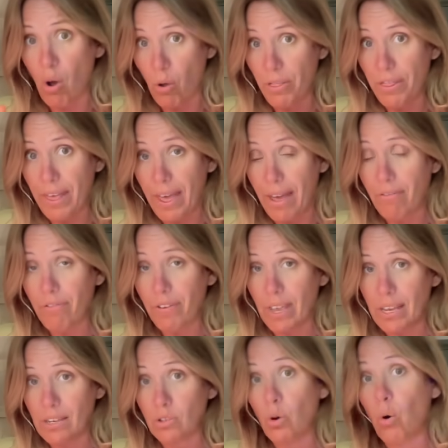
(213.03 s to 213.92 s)
on their
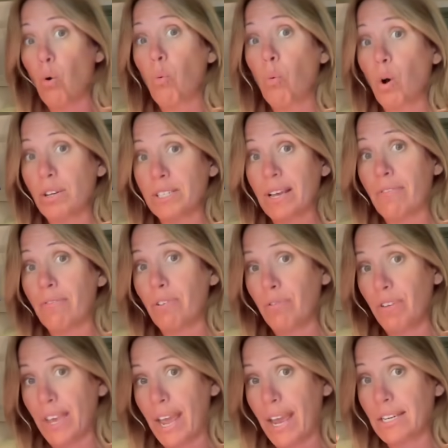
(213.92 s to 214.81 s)
fees or whatever
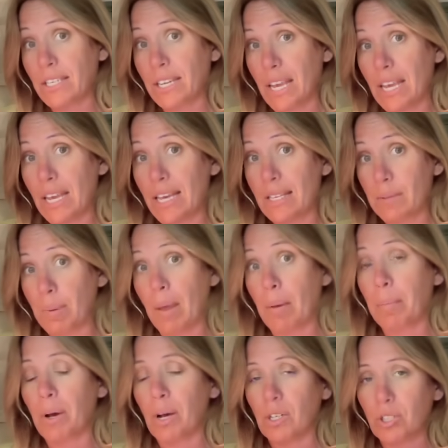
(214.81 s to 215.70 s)
VAT is
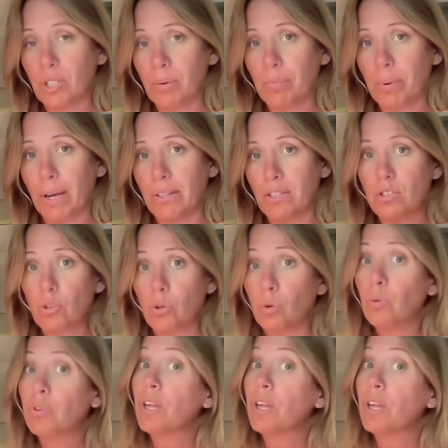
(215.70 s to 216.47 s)
being passed on by the school.